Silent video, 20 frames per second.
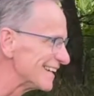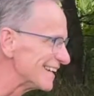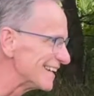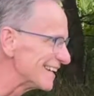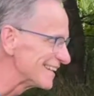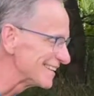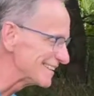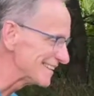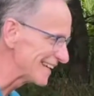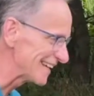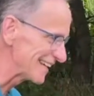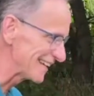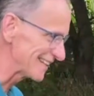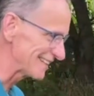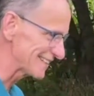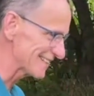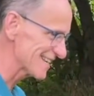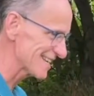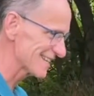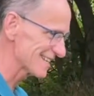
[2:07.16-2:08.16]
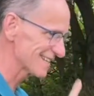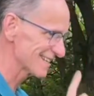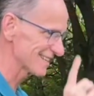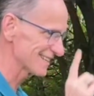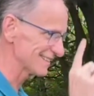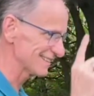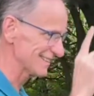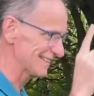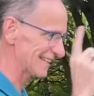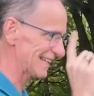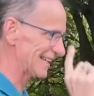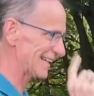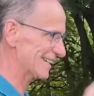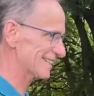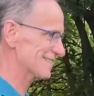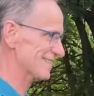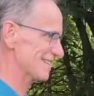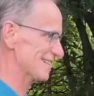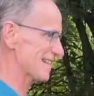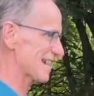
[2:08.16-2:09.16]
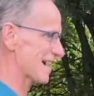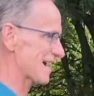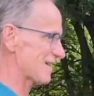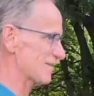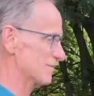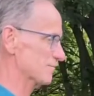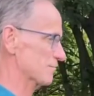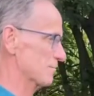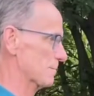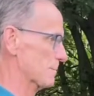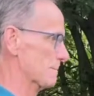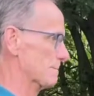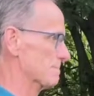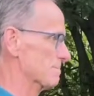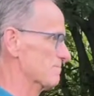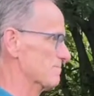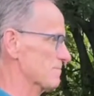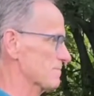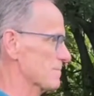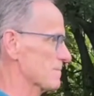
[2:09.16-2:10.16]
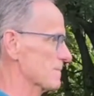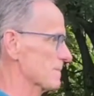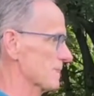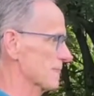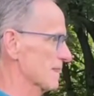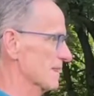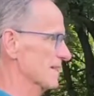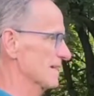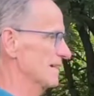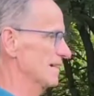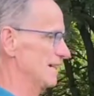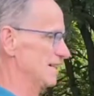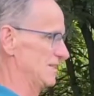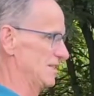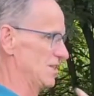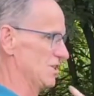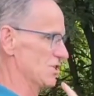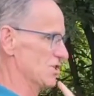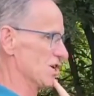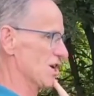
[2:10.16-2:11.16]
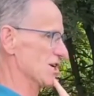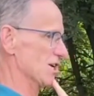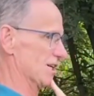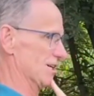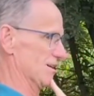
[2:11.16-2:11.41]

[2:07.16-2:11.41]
and then lengthen out, and then tuck.